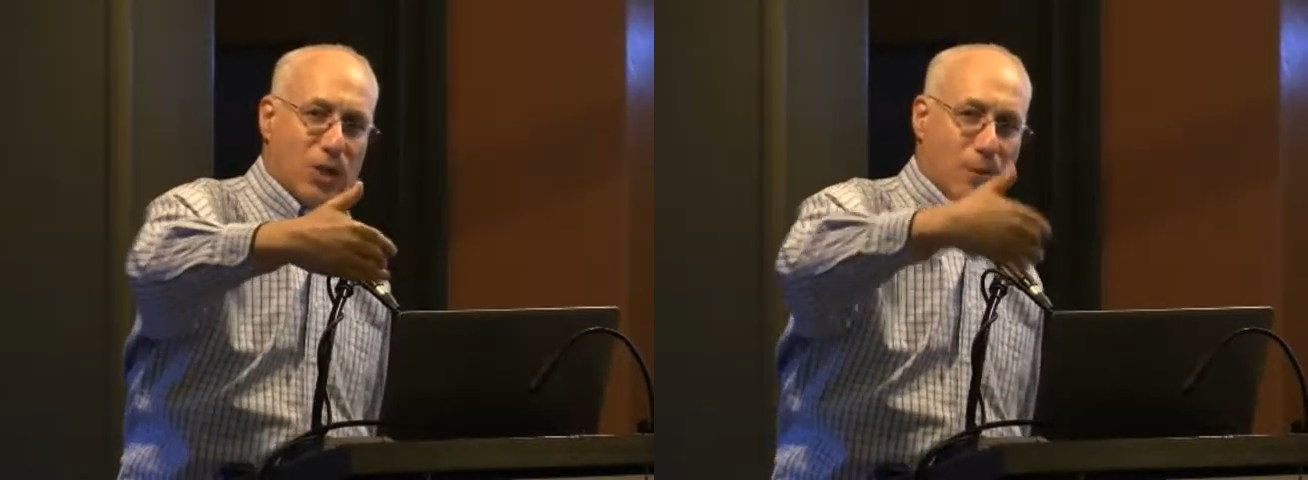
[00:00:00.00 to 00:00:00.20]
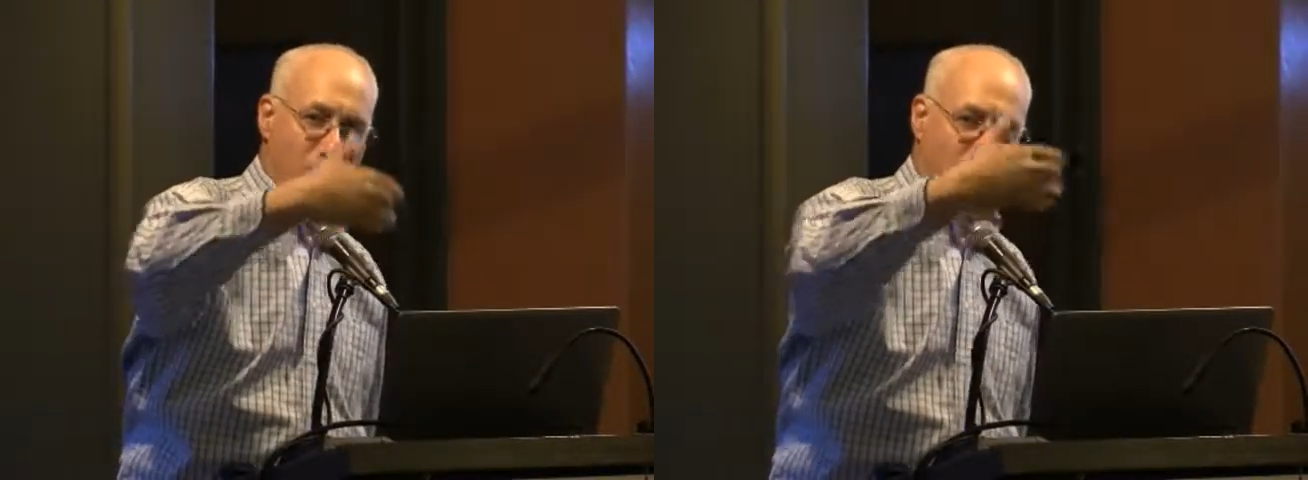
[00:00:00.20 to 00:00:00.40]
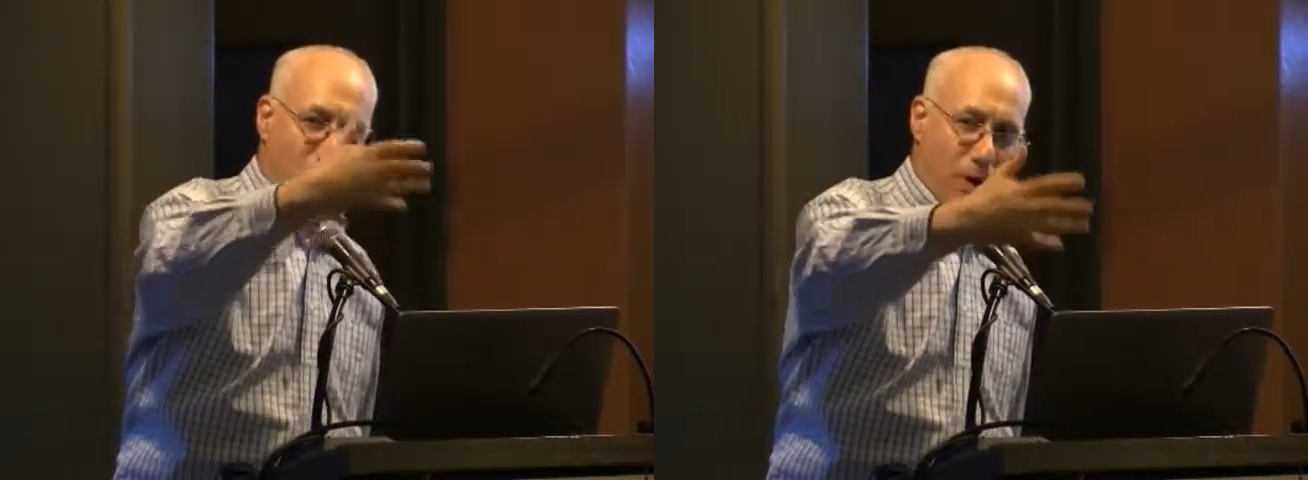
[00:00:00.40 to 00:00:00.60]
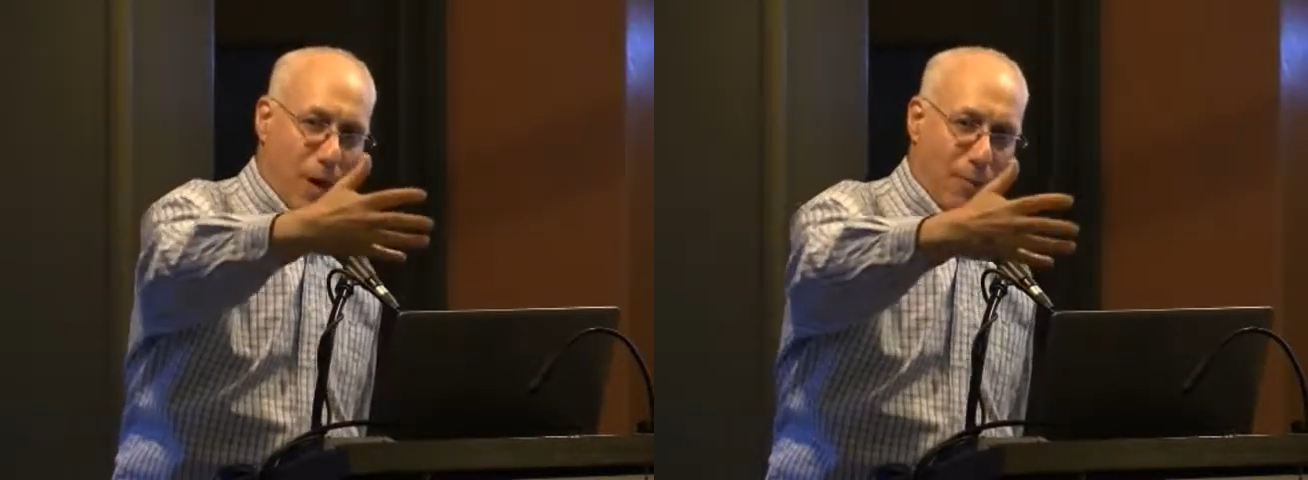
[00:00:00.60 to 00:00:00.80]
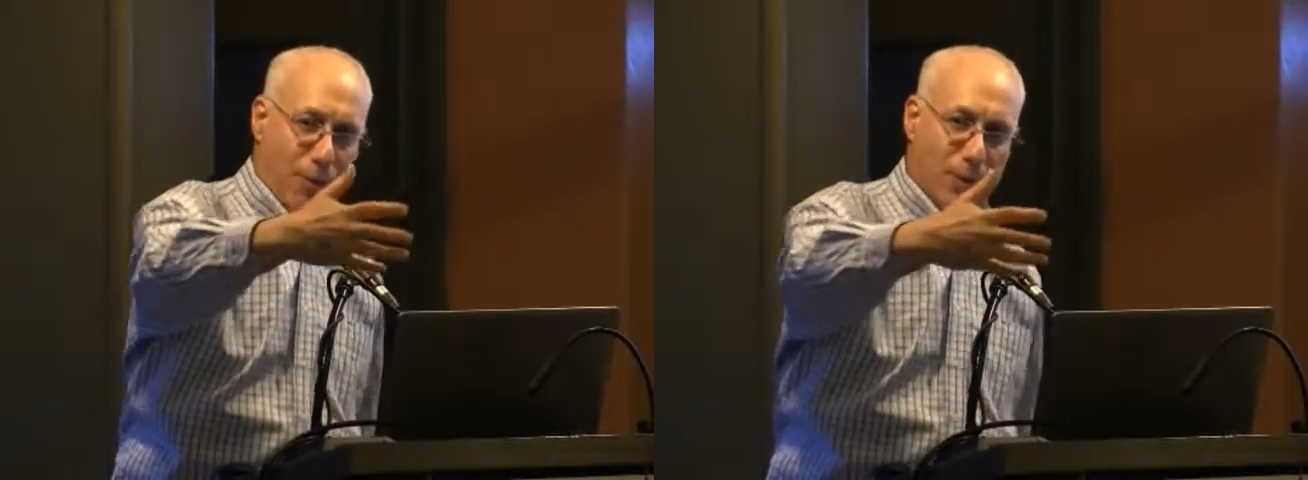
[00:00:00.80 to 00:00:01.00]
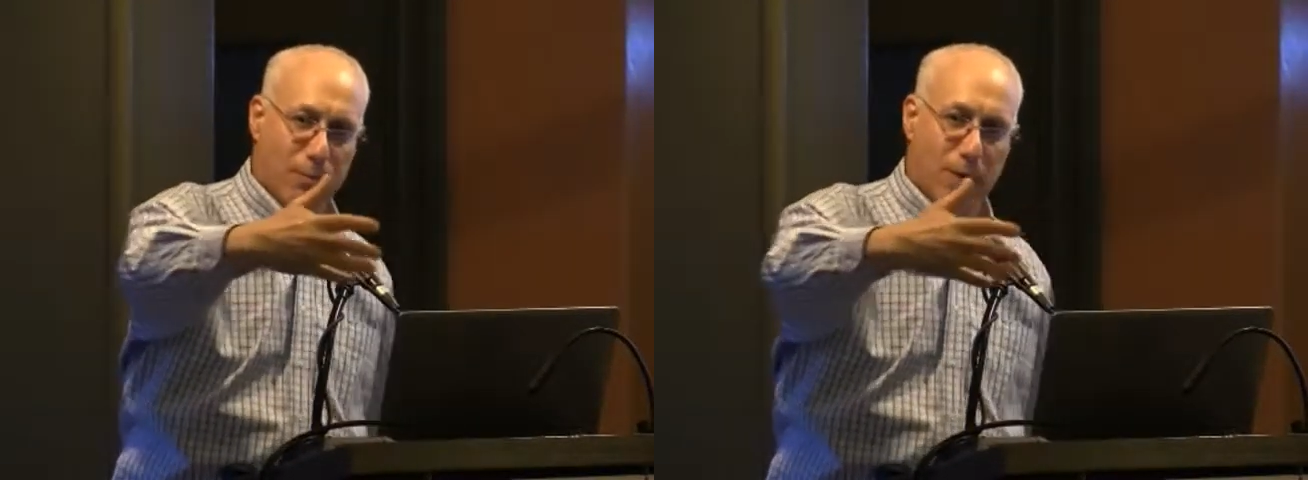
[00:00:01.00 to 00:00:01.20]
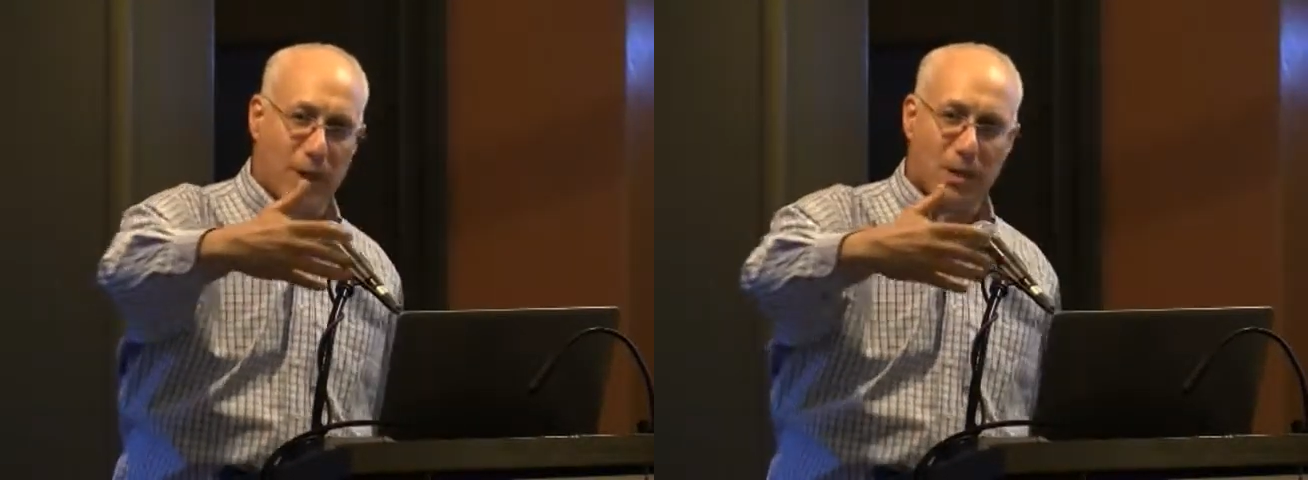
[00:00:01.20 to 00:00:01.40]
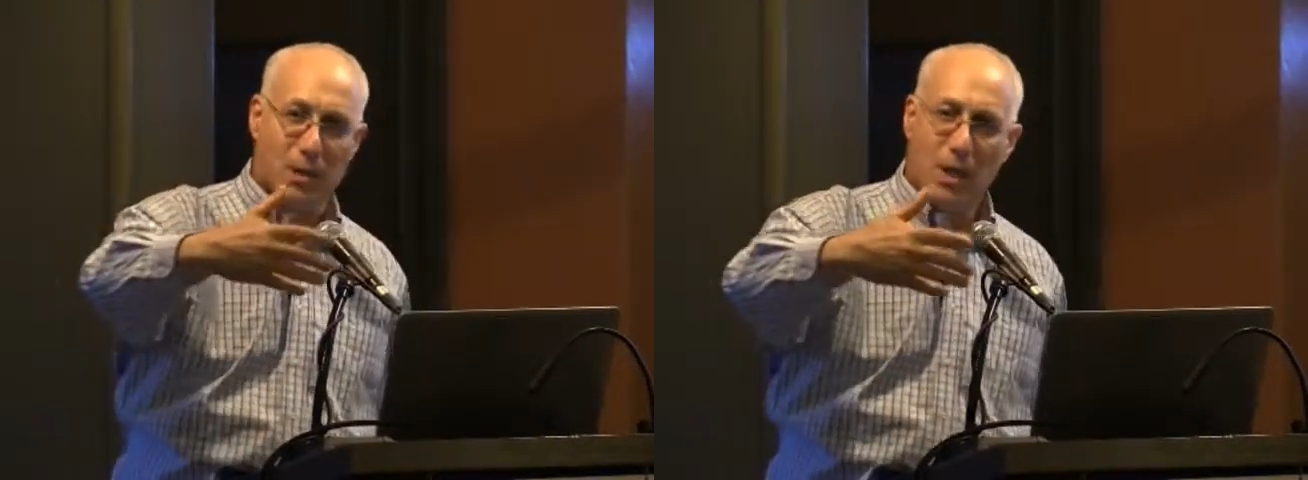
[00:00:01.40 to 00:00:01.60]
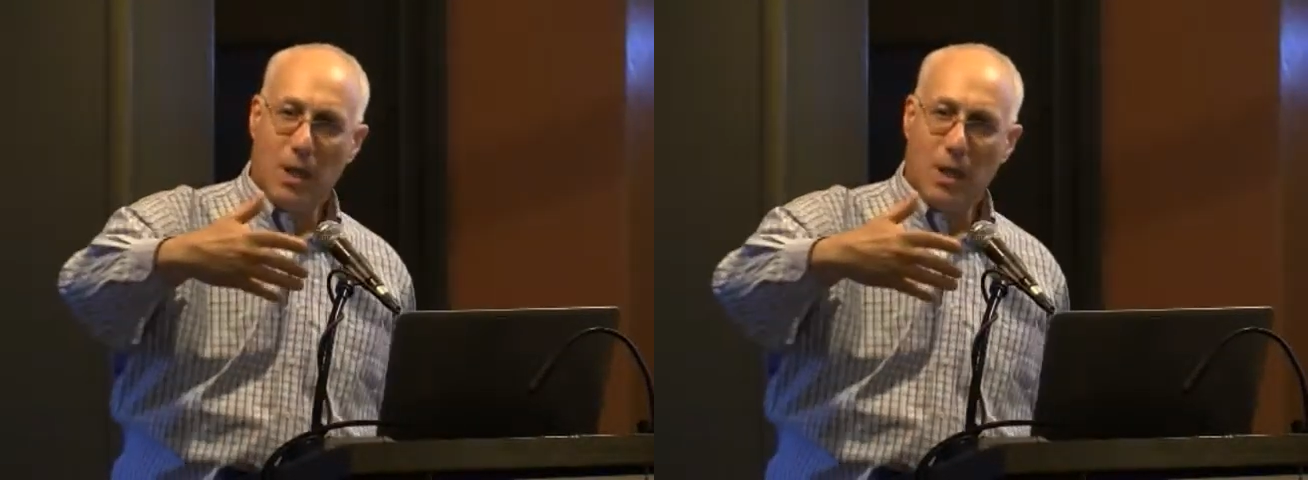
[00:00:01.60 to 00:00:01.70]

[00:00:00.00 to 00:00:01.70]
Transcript: Jim Crow got put into place,